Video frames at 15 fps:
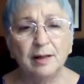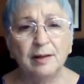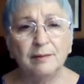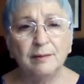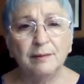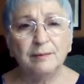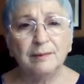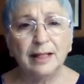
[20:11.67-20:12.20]

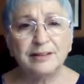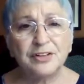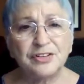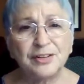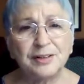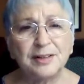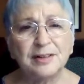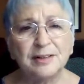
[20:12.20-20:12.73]
Let's
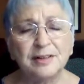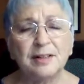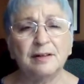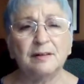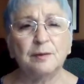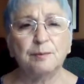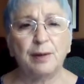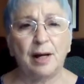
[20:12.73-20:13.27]
just consider
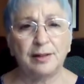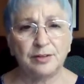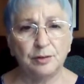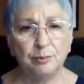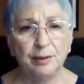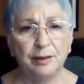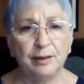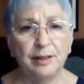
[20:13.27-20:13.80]
the
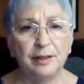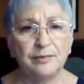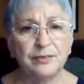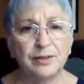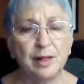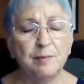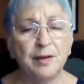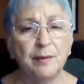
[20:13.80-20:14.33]
possibility of
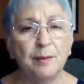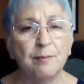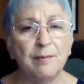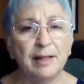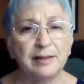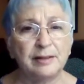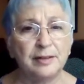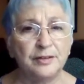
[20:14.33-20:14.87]
some of the
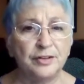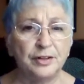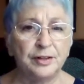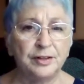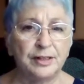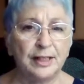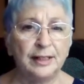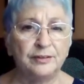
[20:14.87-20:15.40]

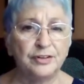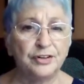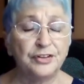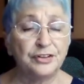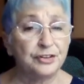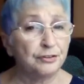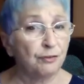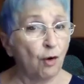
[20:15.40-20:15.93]
messages that
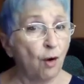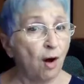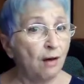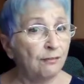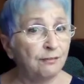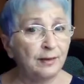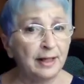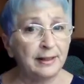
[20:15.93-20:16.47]
churches of all
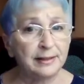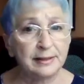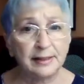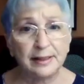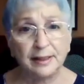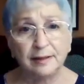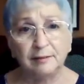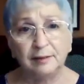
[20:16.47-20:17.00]
faiths
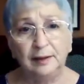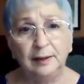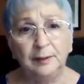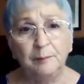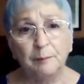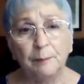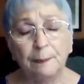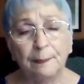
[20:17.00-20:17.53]
give.
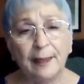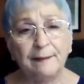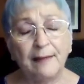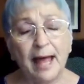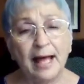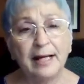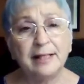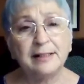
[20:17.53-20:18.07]
And
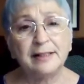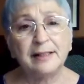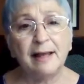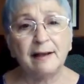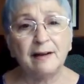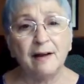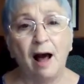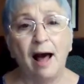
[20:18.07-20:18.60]
that is
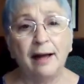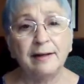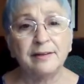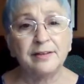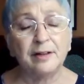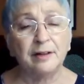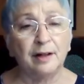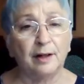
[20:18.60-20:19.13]
that God is
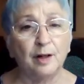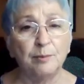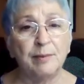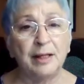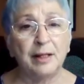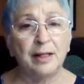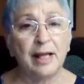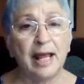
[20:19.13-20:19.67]
going to come
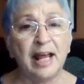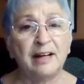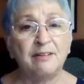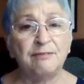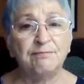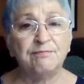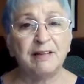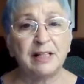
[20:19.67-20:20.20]
in and
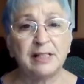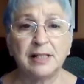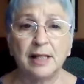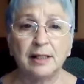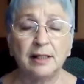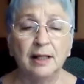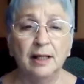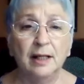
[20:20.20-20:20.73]
fix it.
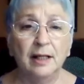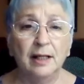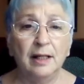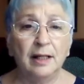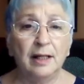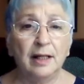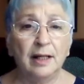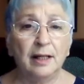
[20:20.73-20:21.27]

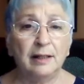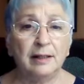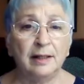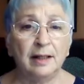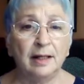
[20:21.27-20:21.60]
And,